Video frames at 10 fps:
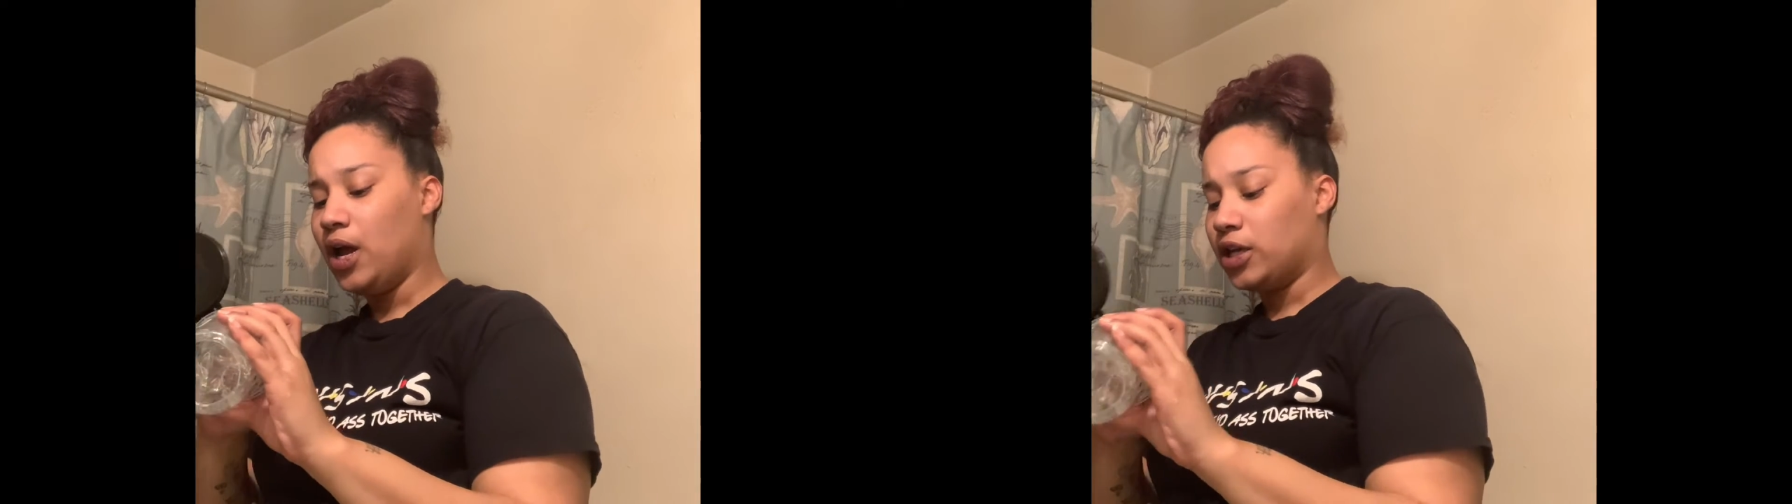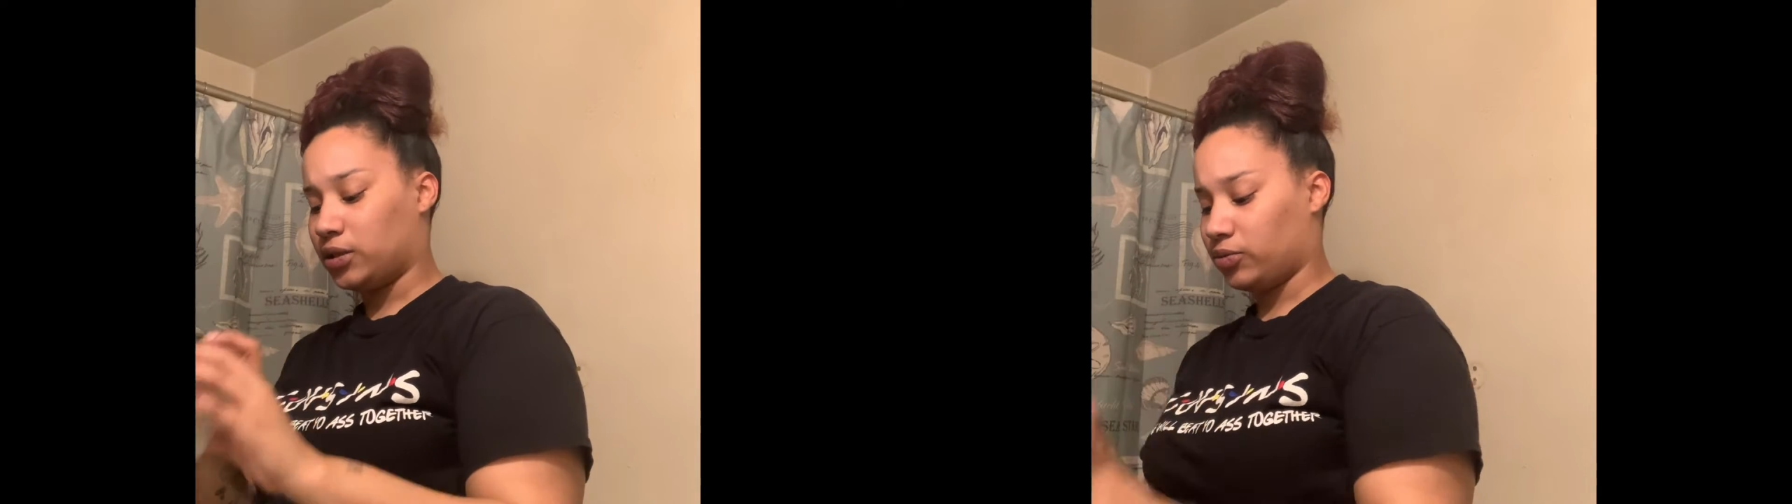
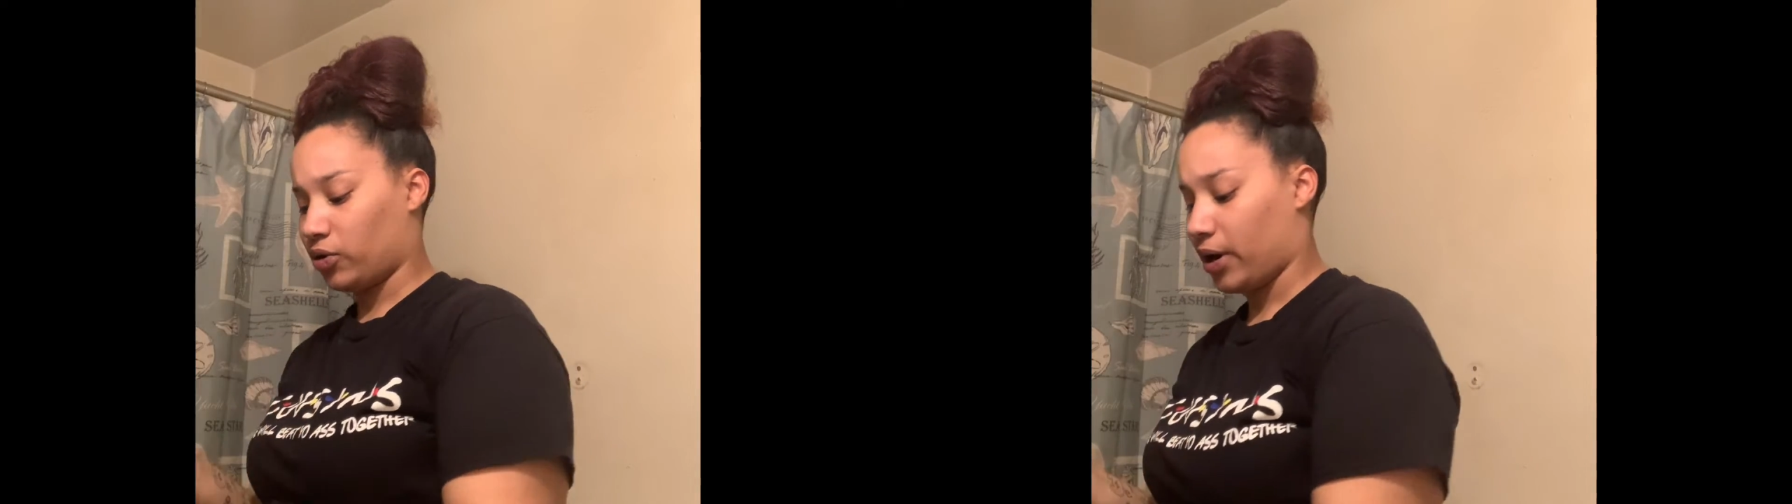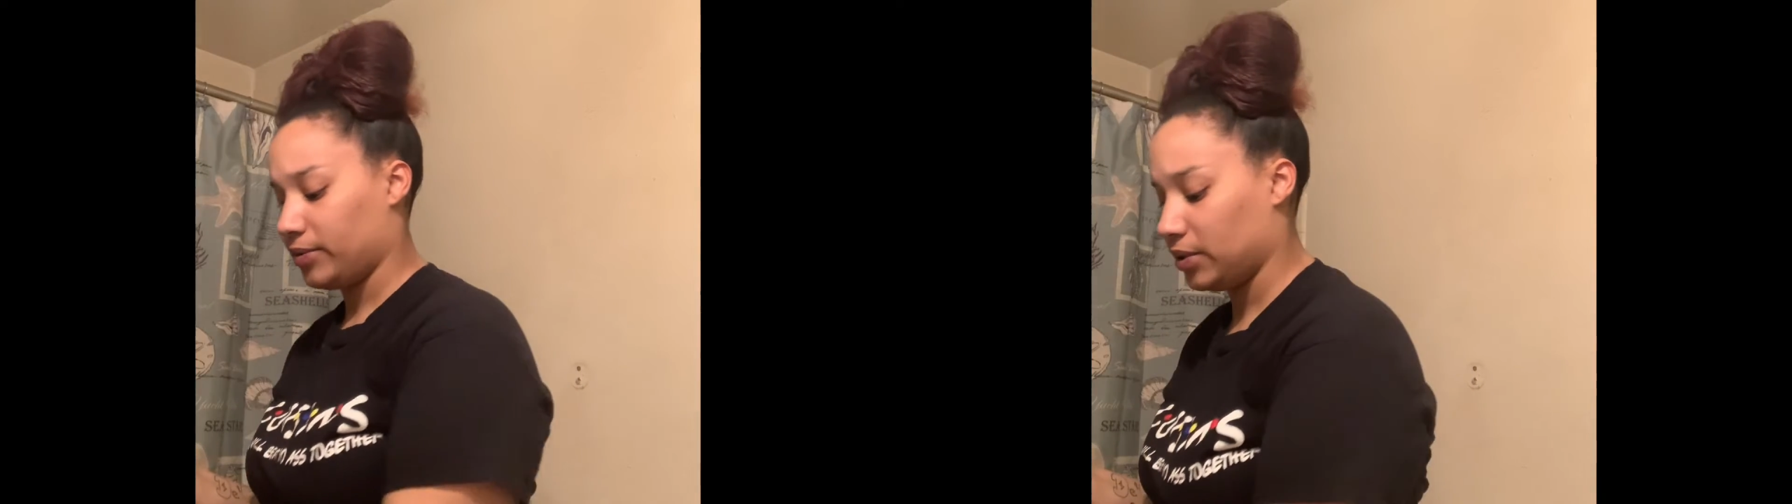
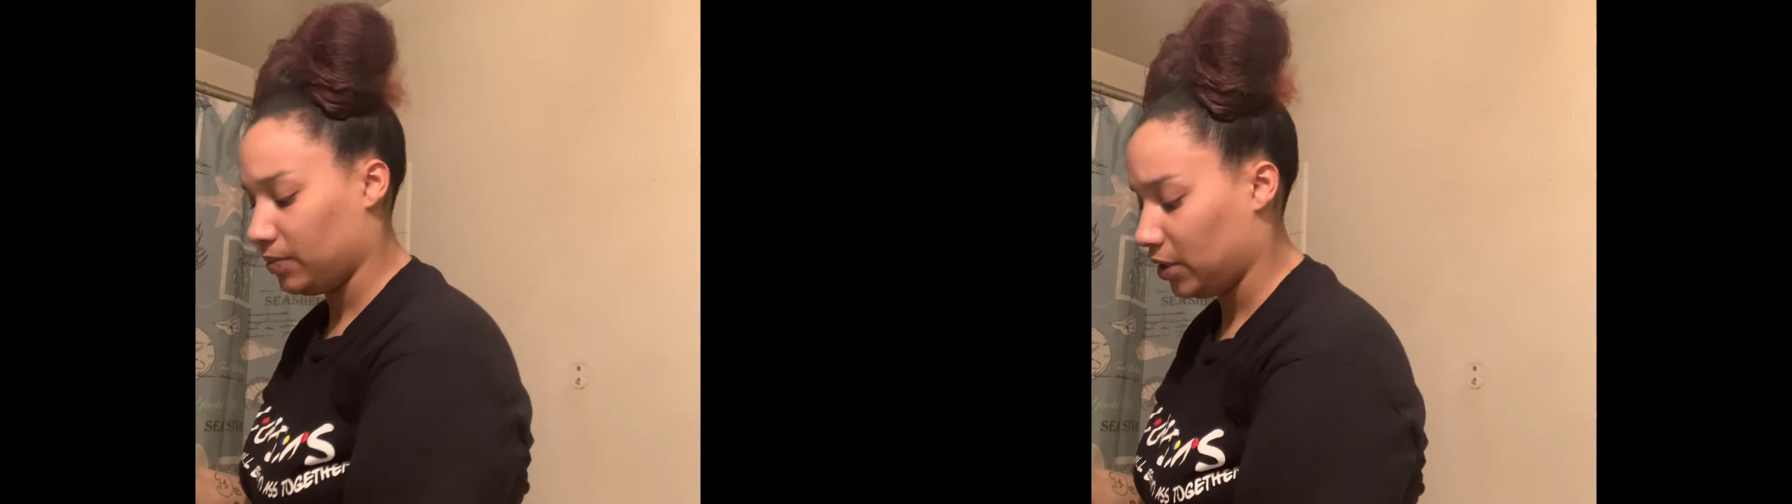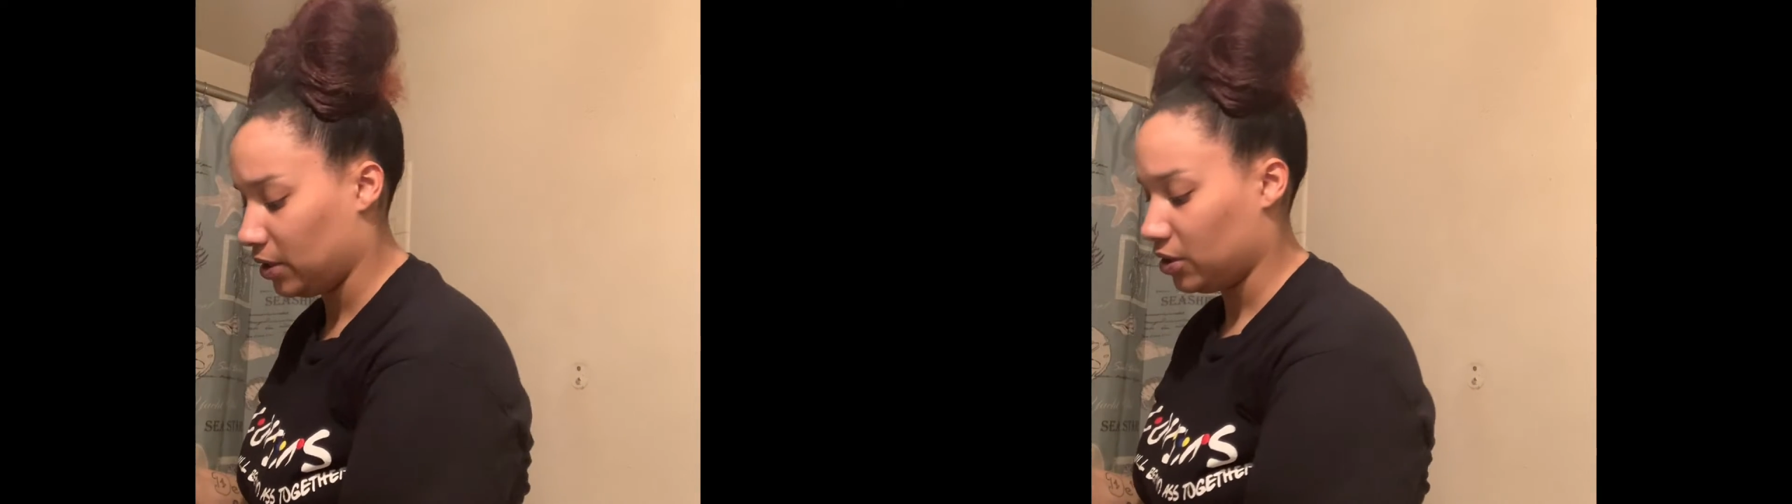subscribed to
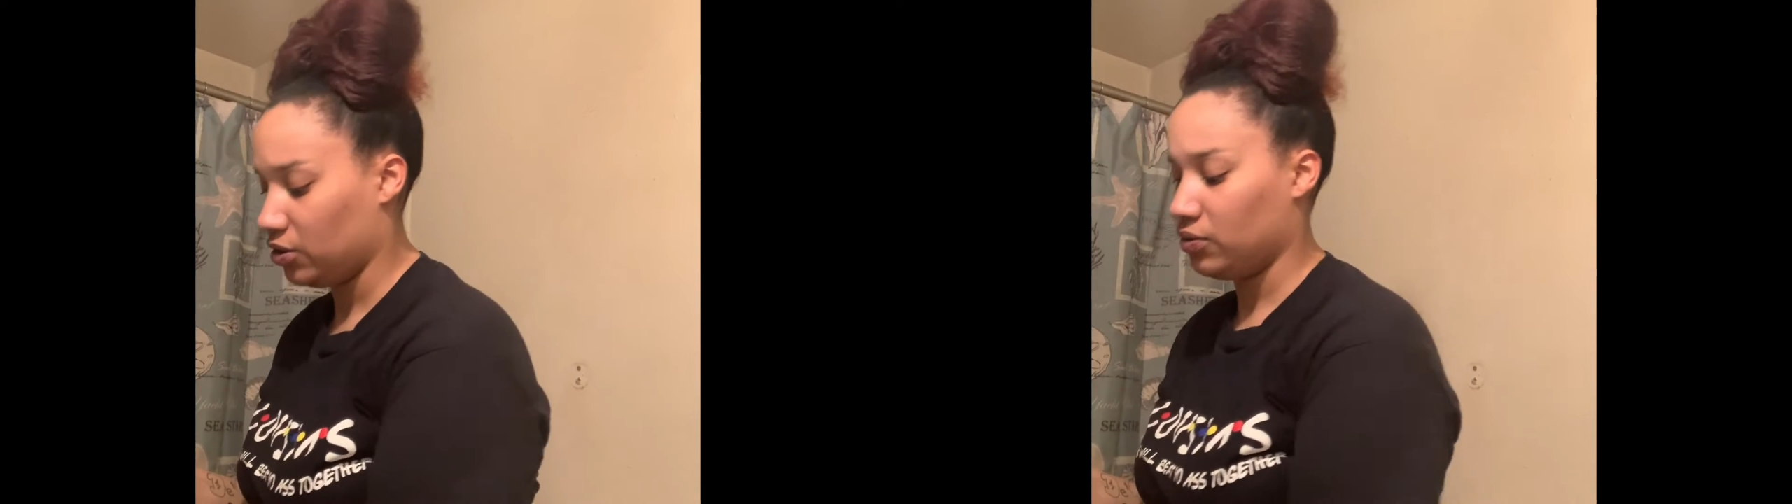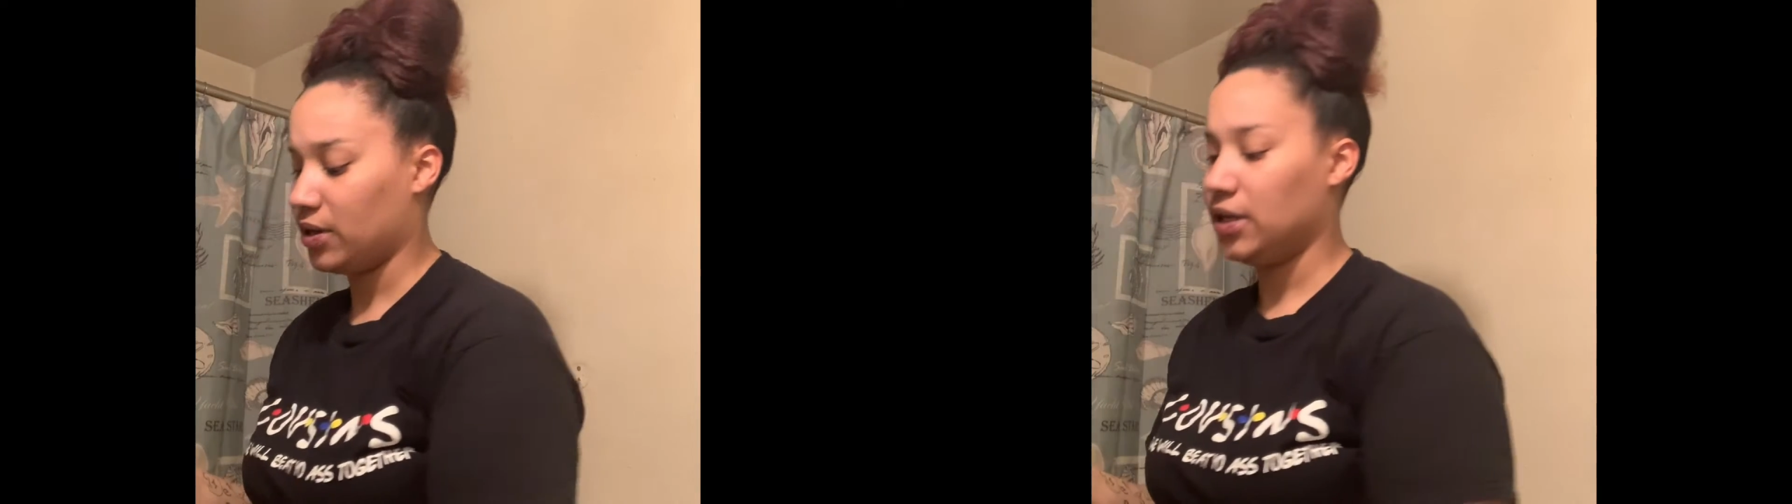me and
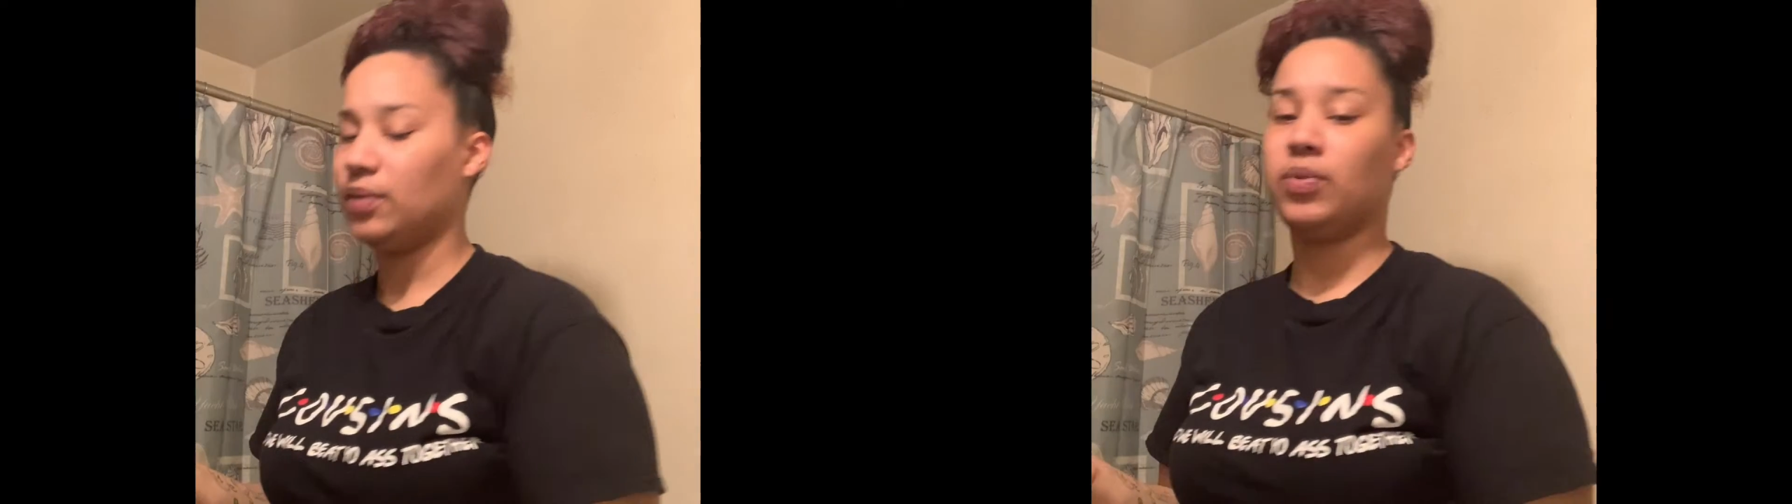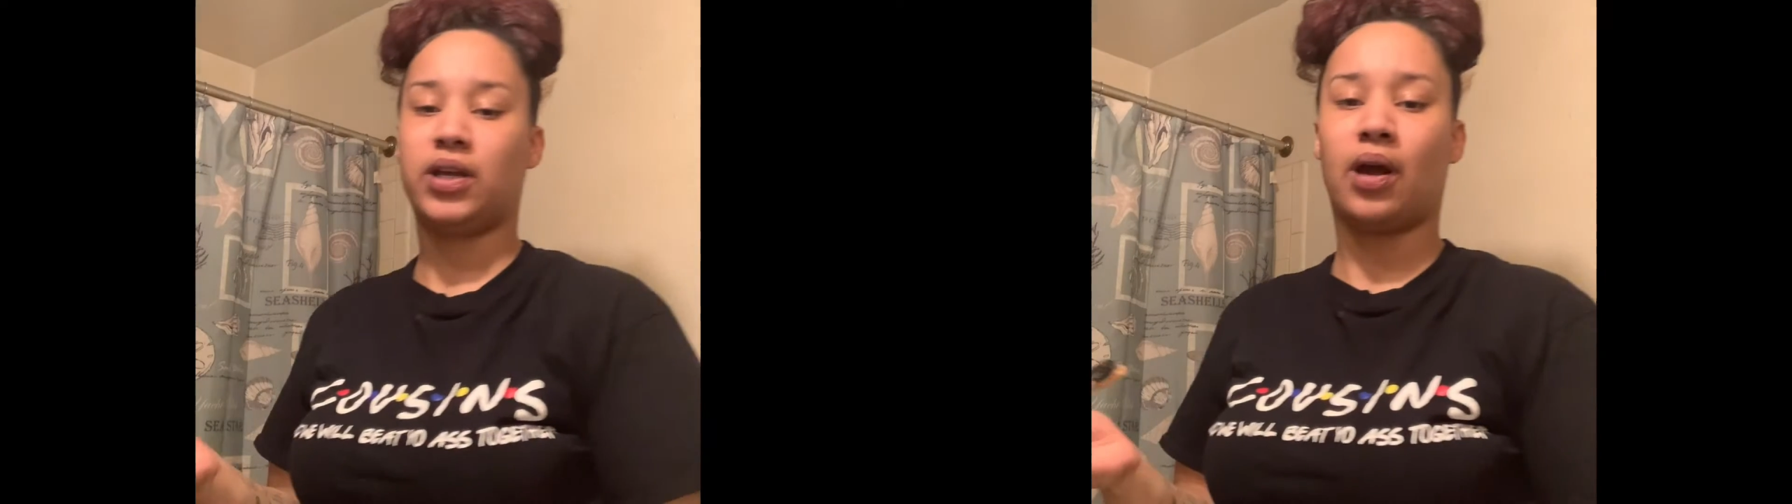you
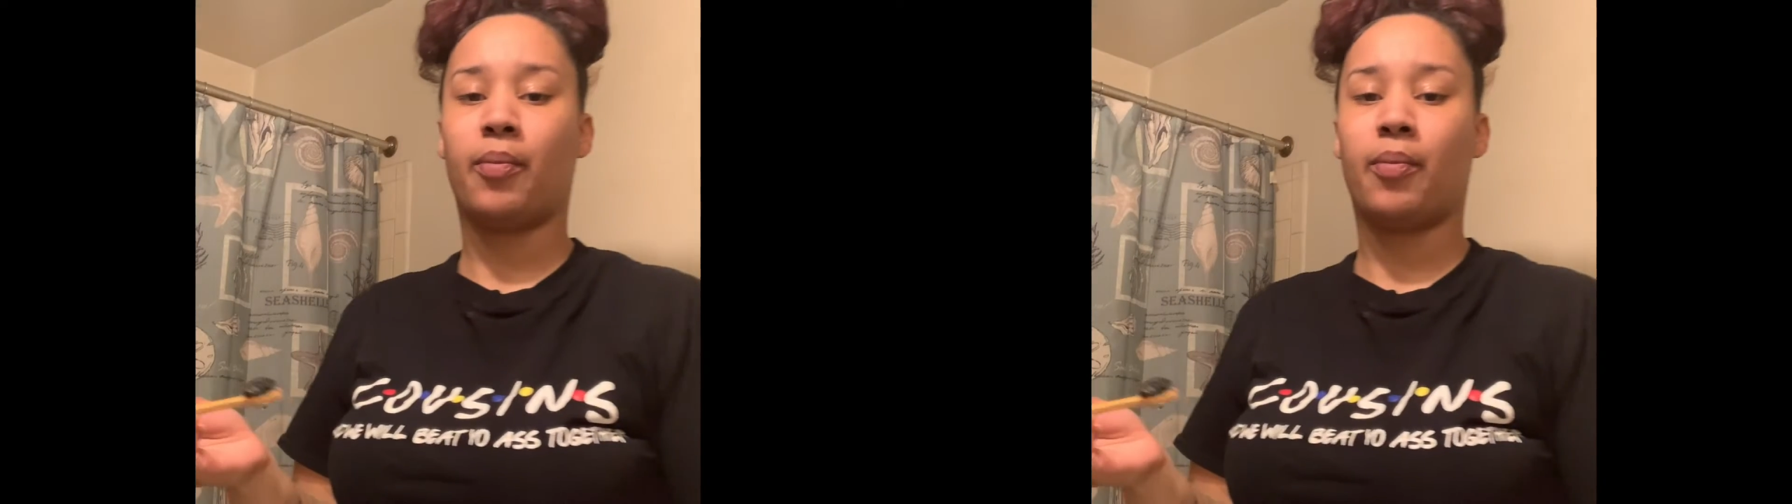did become